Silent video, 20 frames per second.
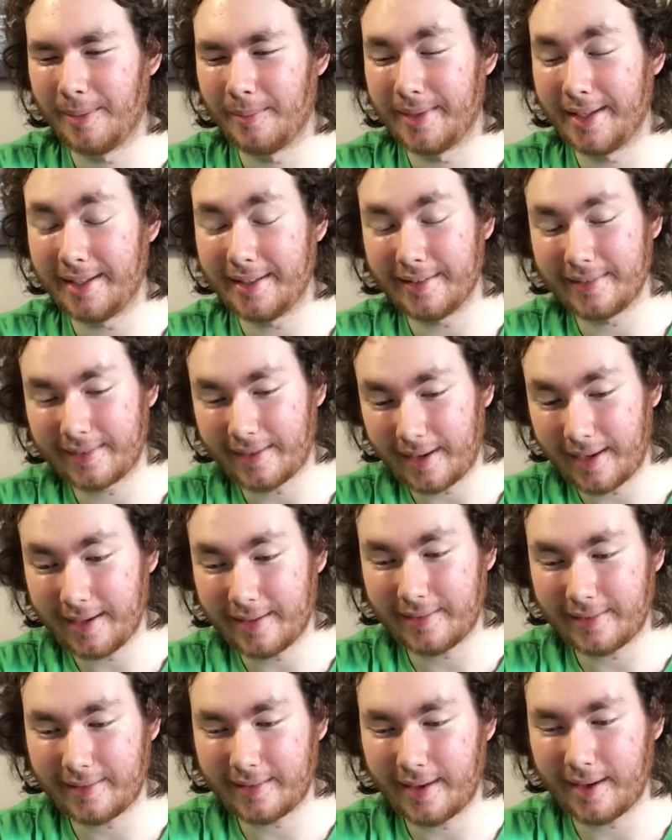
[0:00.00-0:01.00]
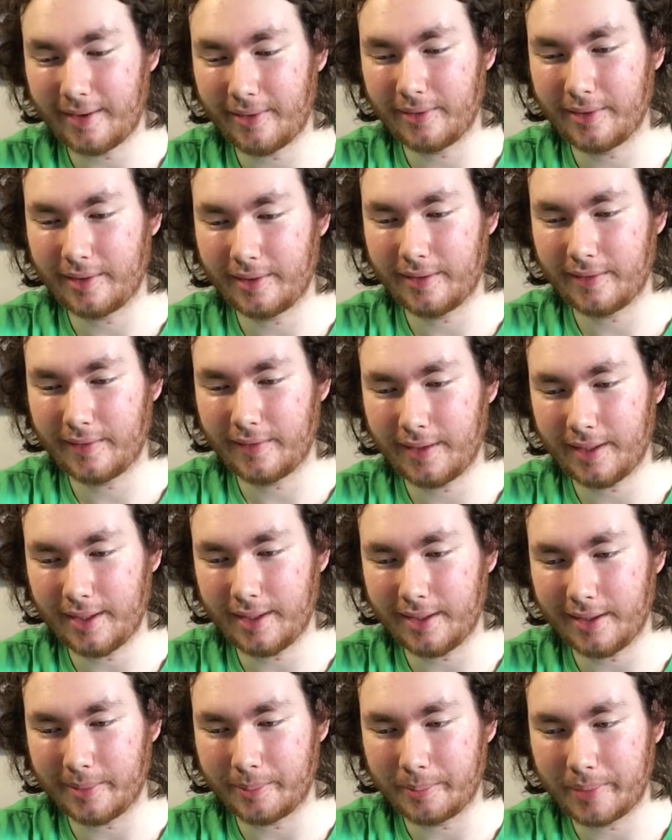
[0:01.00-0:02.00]
Is hands down
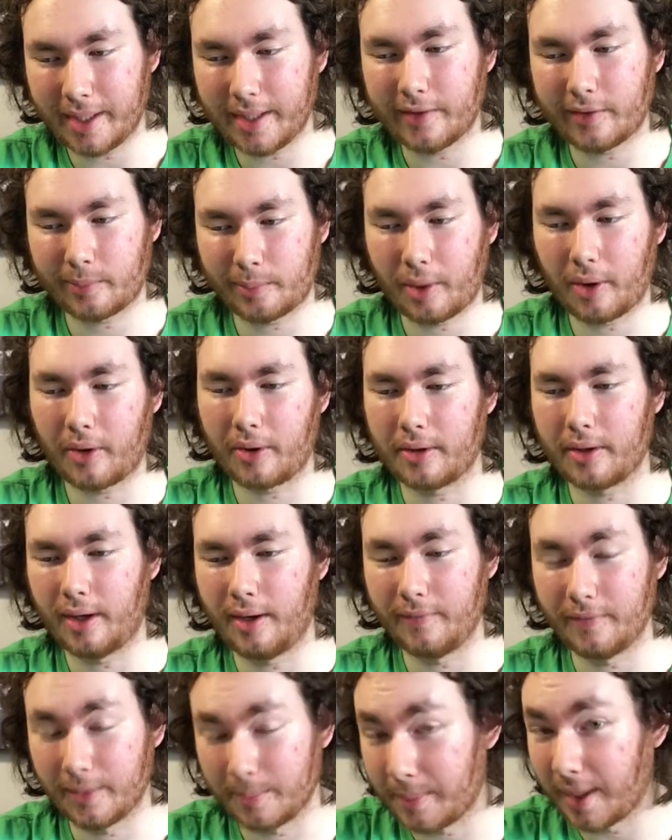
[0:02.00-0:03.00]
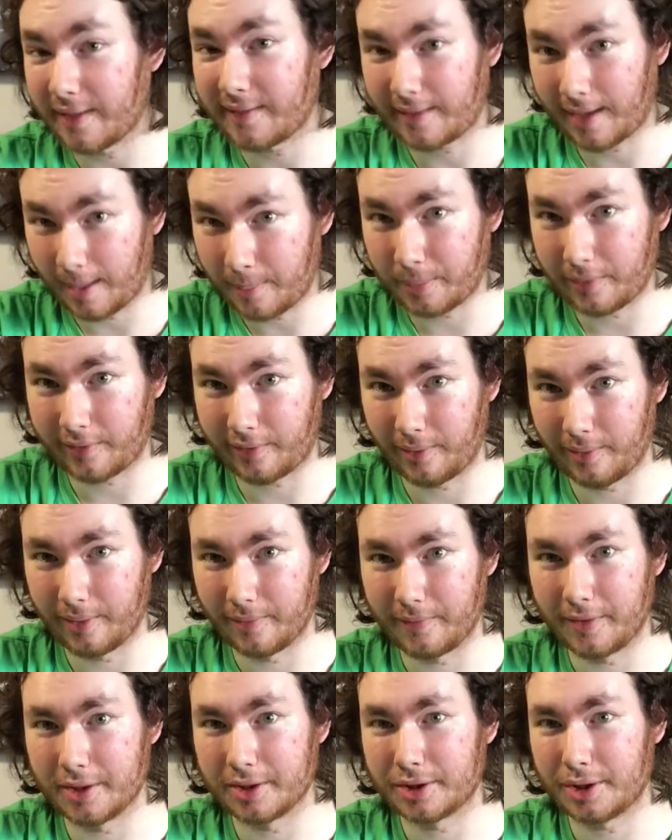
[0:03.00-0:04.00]
the biggest part of the best episode
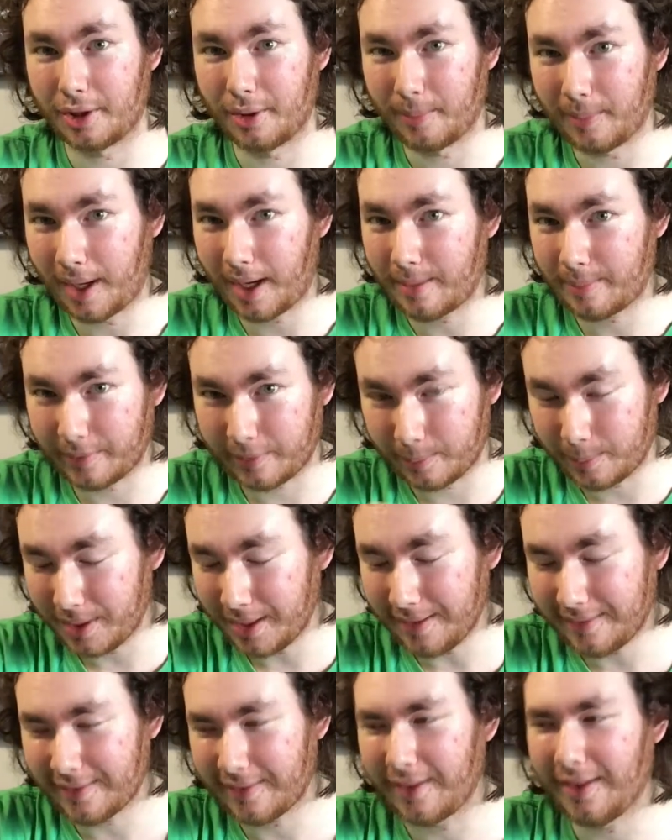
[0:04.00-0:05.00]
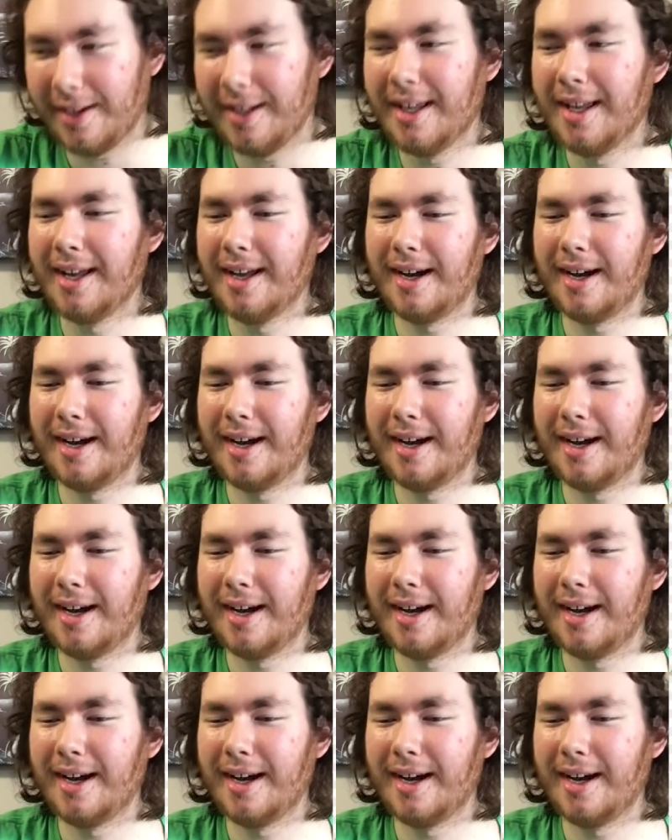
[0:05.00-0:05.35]
of the show, Papa's Pizza.